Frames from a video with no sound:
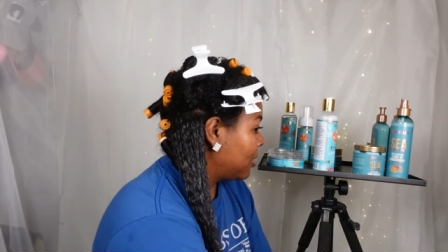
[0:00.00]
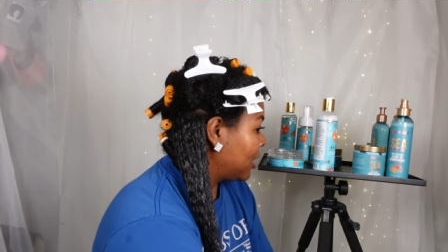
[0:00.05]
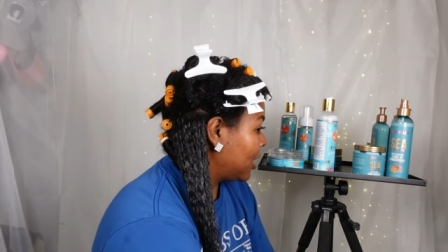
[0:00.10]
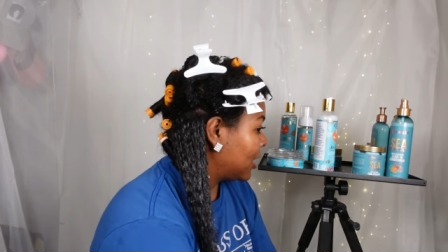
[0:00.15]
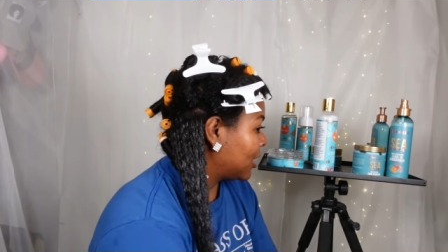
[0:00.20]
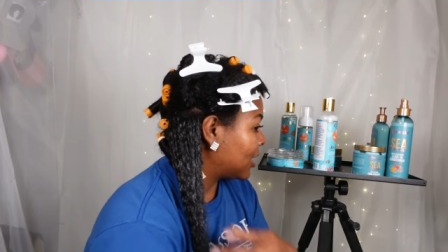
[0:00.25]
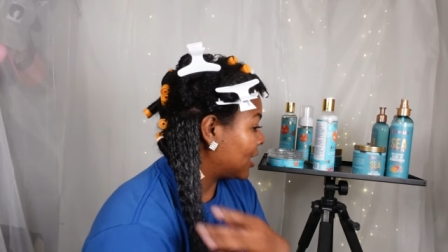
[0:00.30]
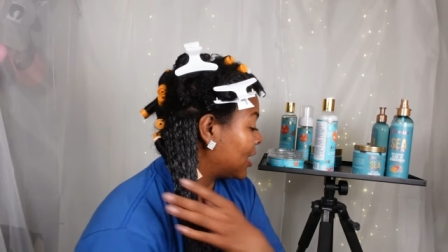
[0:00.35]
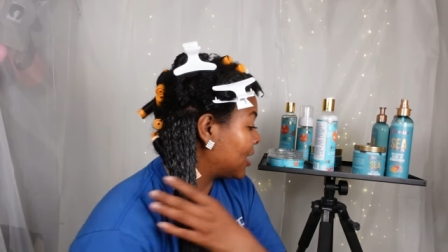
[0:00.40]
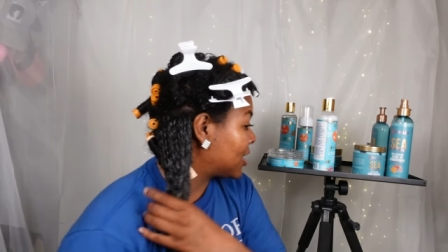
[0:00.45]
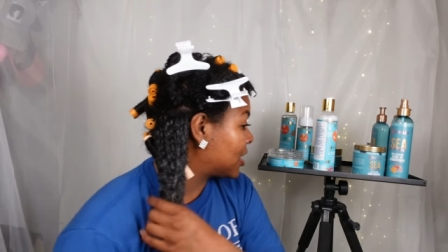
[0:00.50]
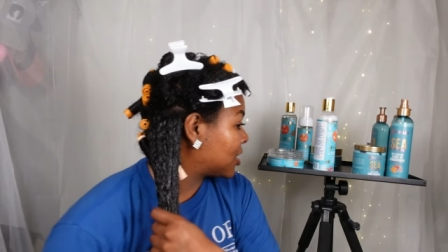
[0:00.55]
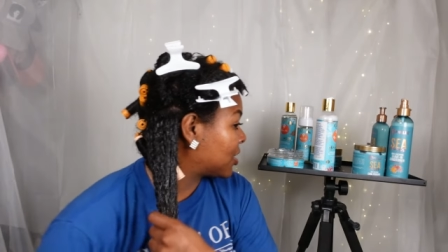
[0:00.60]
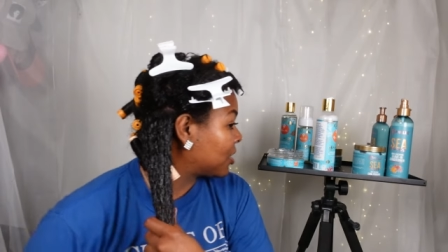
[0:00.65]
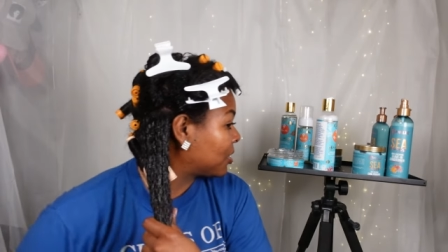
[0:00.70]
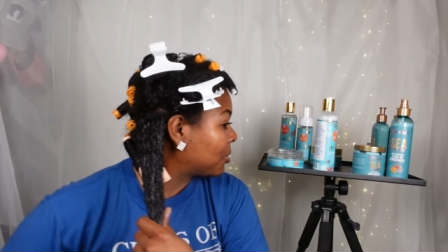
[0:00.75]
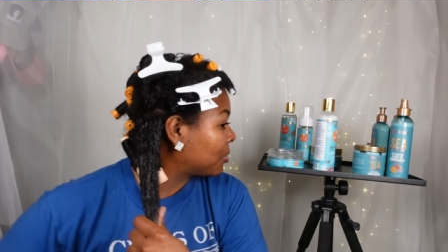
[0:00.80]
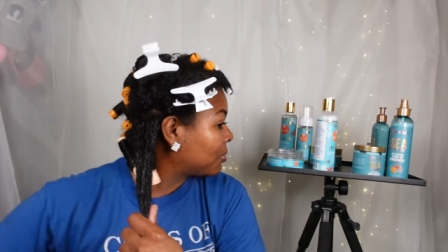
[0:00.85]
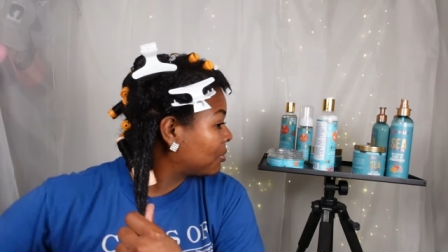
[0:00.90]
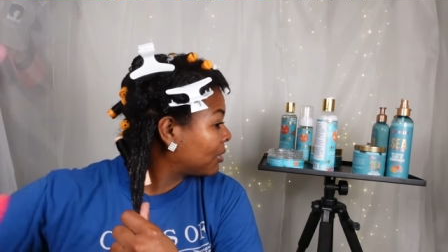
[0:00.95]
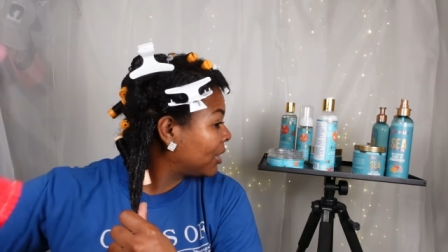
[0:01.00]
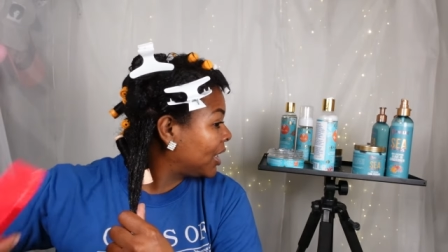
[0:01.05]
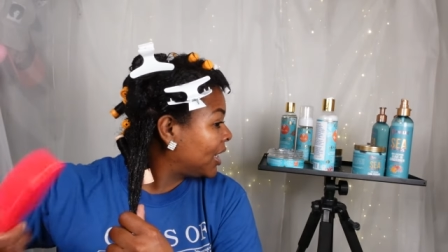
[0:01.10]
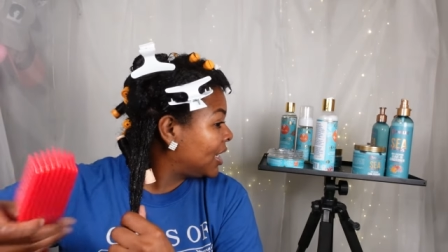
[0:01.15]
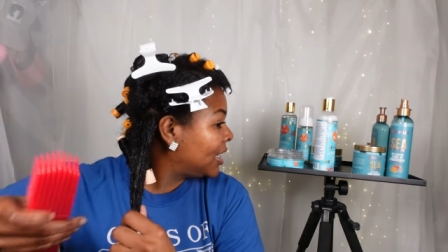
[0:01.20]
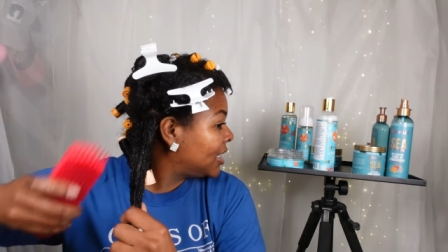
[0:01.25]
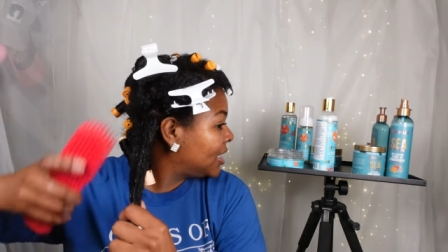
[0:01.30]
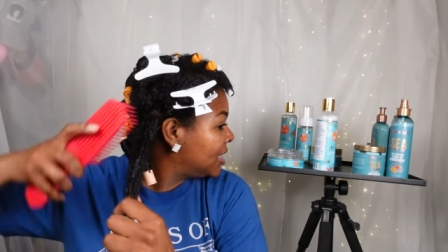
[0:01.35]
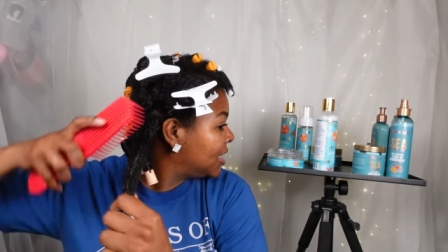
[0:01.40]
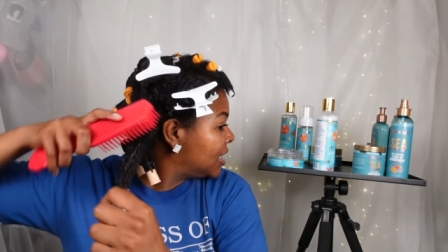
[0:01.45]
Like that's
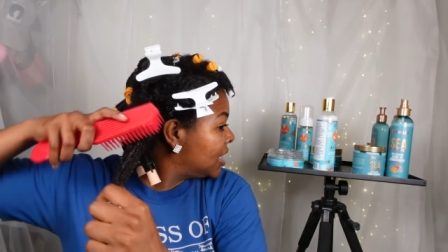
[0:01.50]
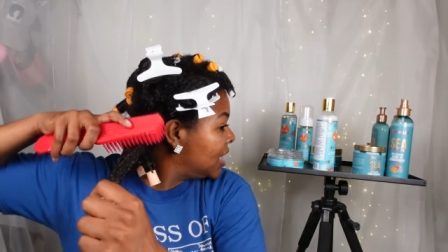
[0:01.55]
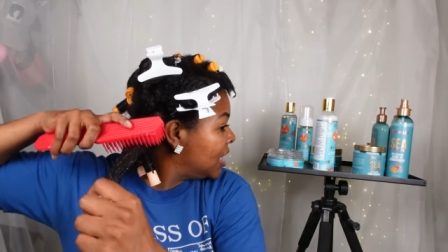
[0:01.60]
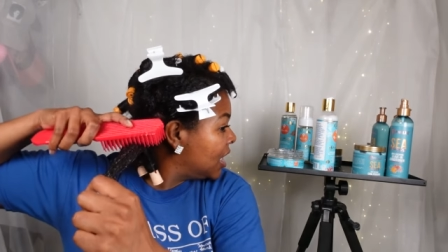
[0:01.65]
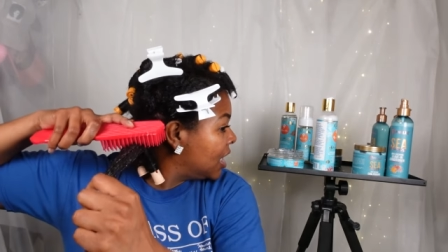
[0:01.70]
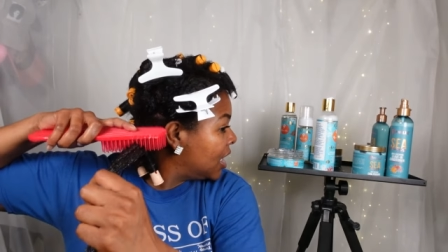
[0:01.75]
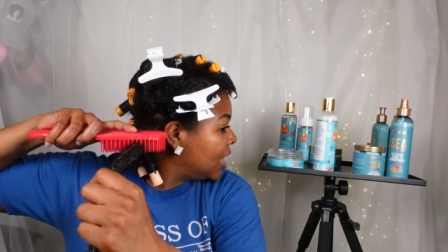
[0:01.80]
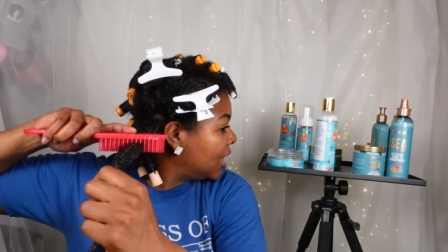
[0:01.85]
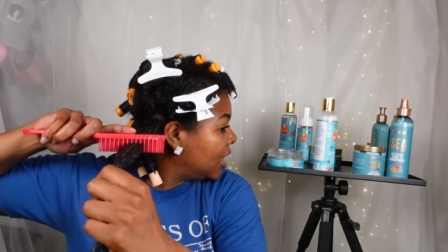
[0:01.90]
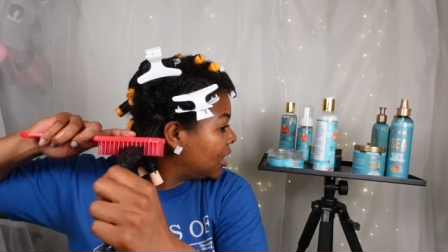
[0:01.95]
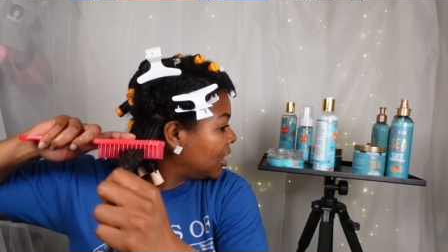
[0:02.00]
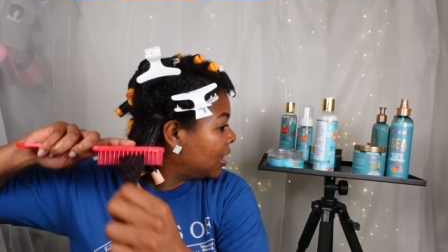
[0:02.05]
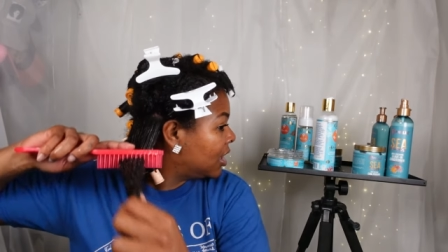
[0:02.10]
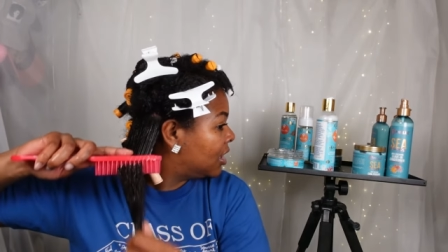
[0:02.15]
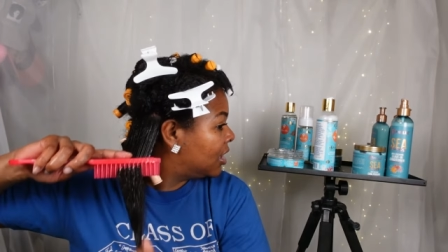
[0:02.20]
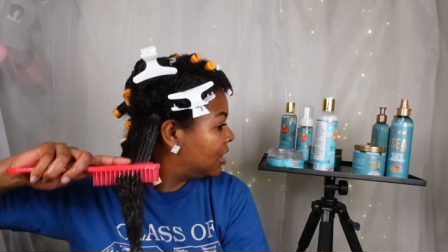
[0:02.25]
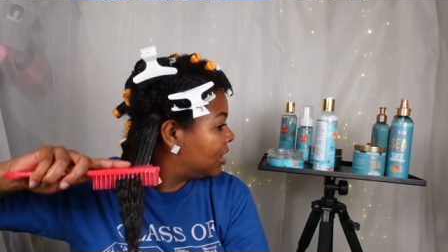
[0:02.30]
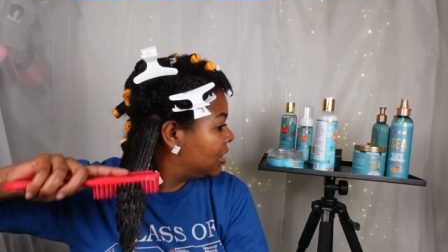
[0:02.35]
crazy. Uh,